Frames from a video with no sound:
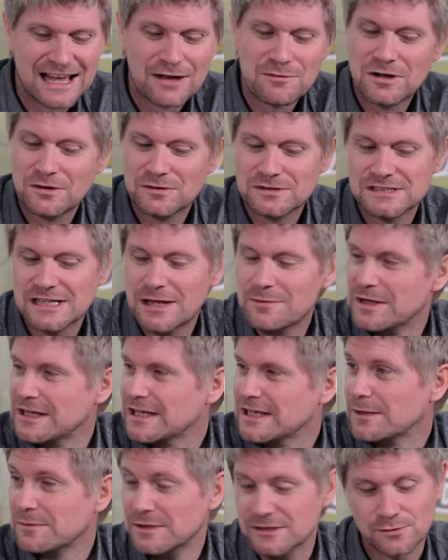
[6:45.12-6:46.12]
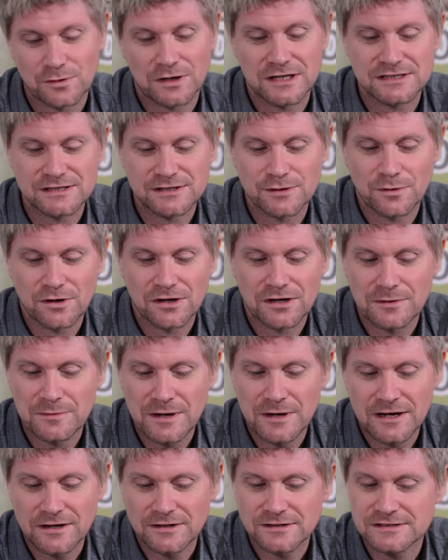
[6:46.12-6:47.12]
How old does that make him? That's quite easy to work him
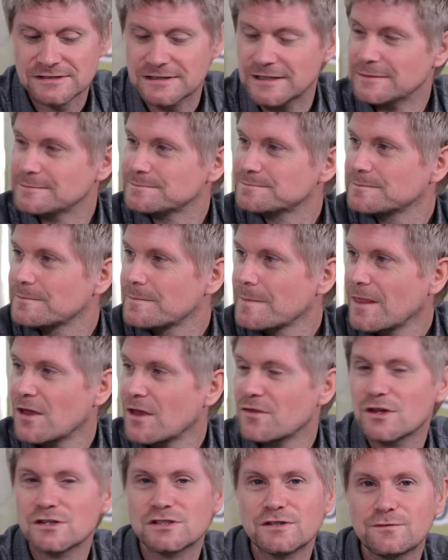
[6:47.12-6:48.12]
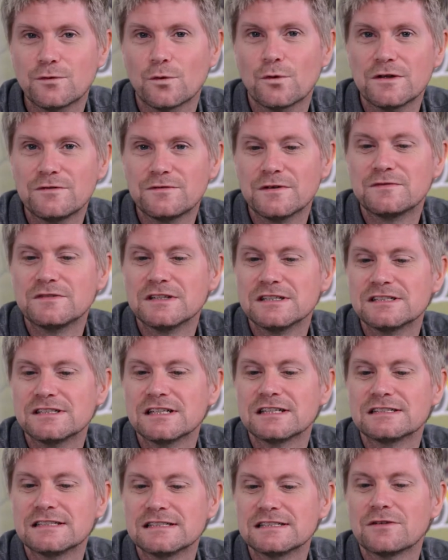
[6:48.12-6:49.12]
out, isn't it? 30, 40, 50,
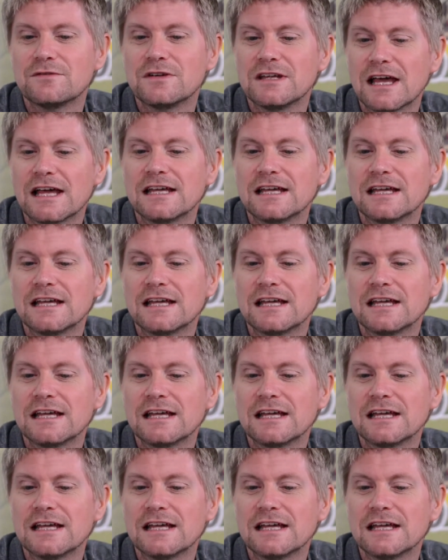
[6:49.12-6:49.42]
60, 70,